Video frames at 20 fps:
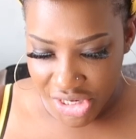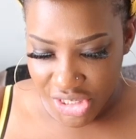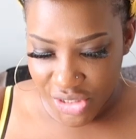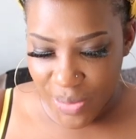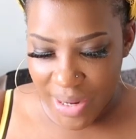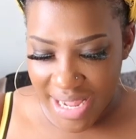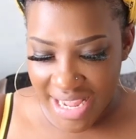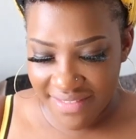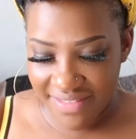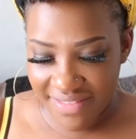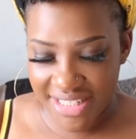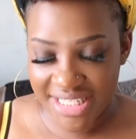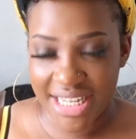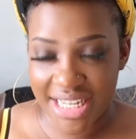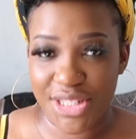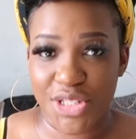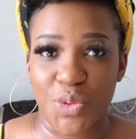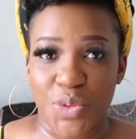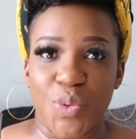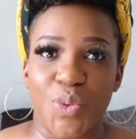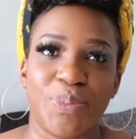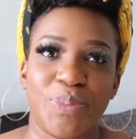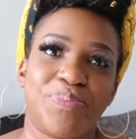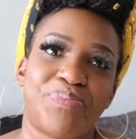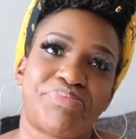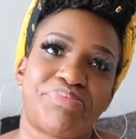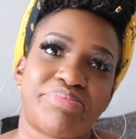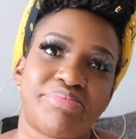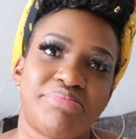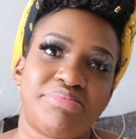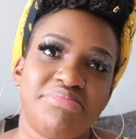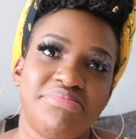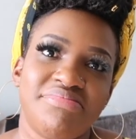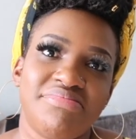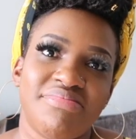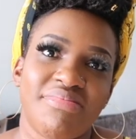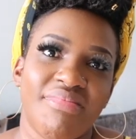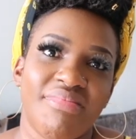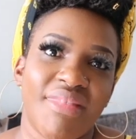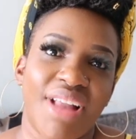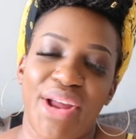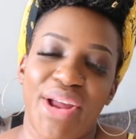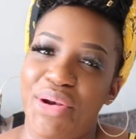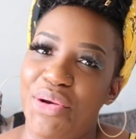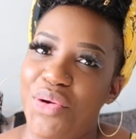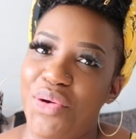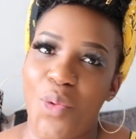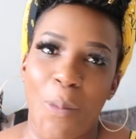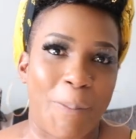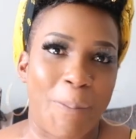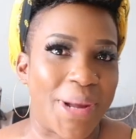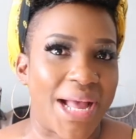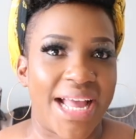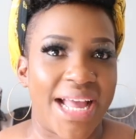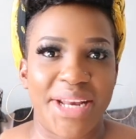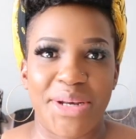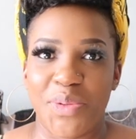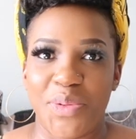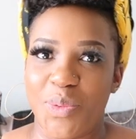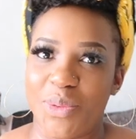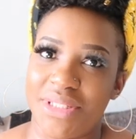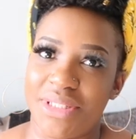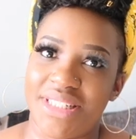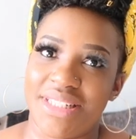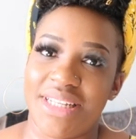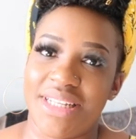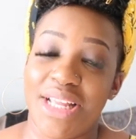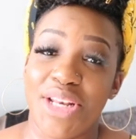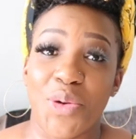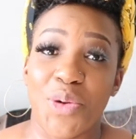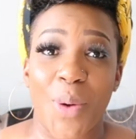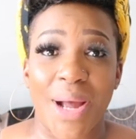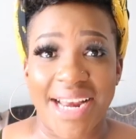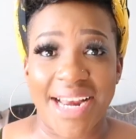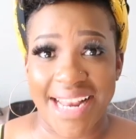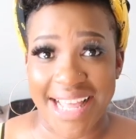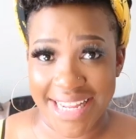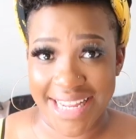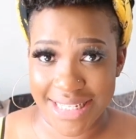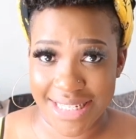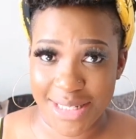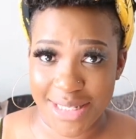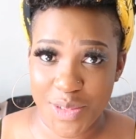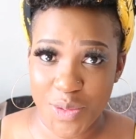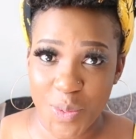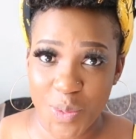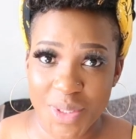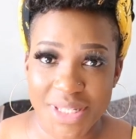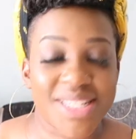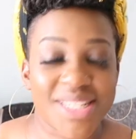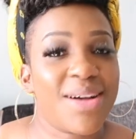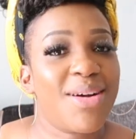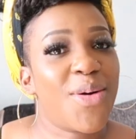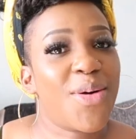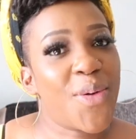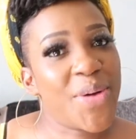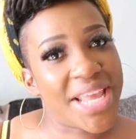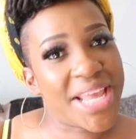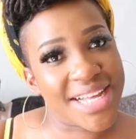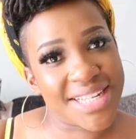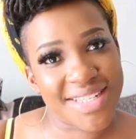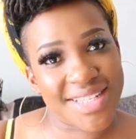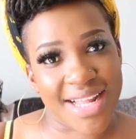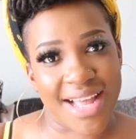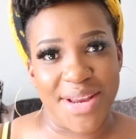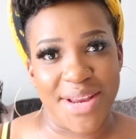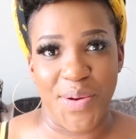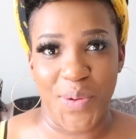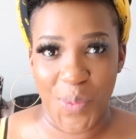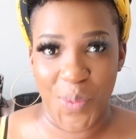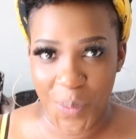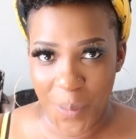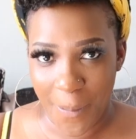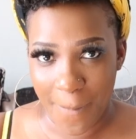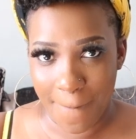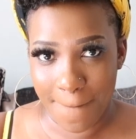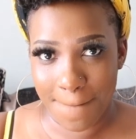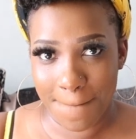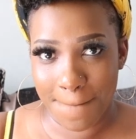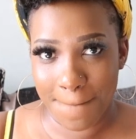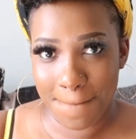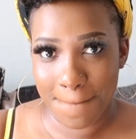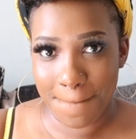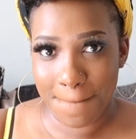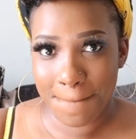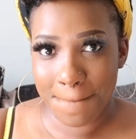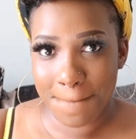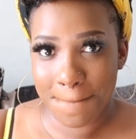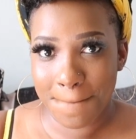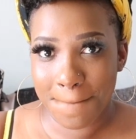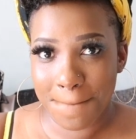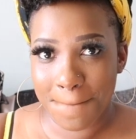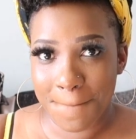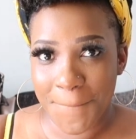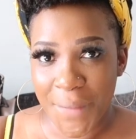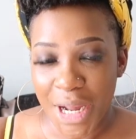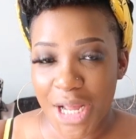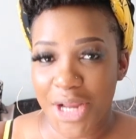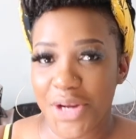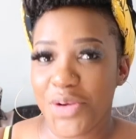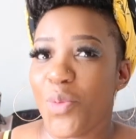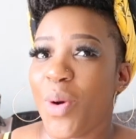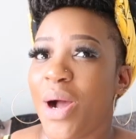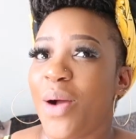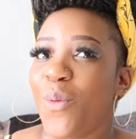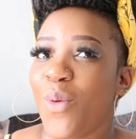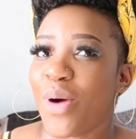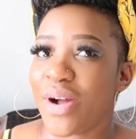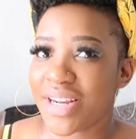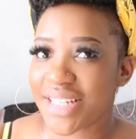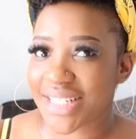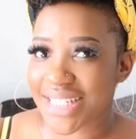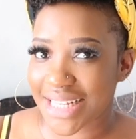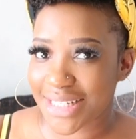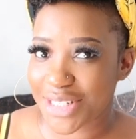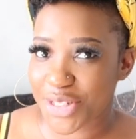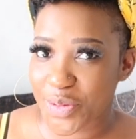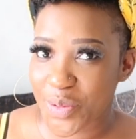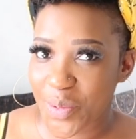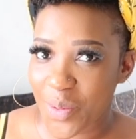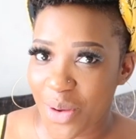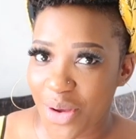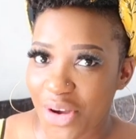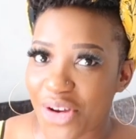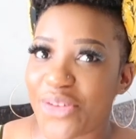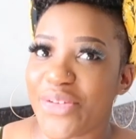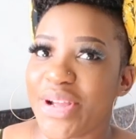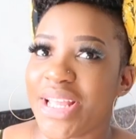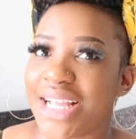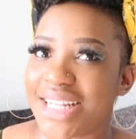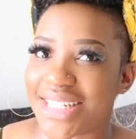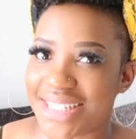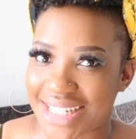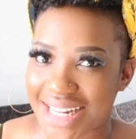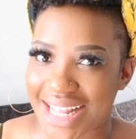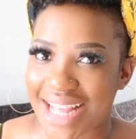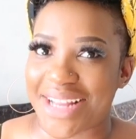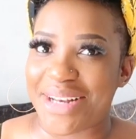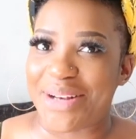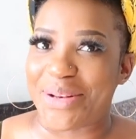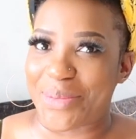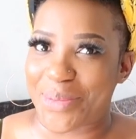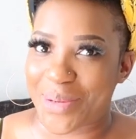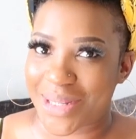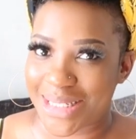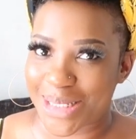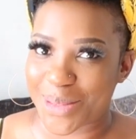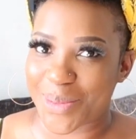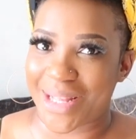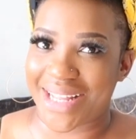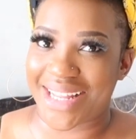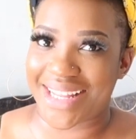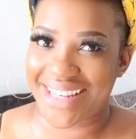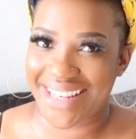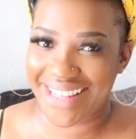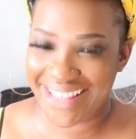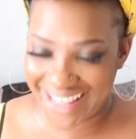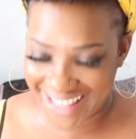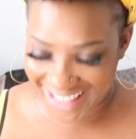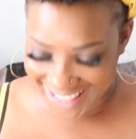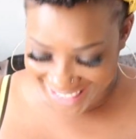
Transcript: Do I have a tattoo? Nope, I don't. Do I like tattoos? Oh yes, I do. Do I want a tattoo? Oh yes, I do as well.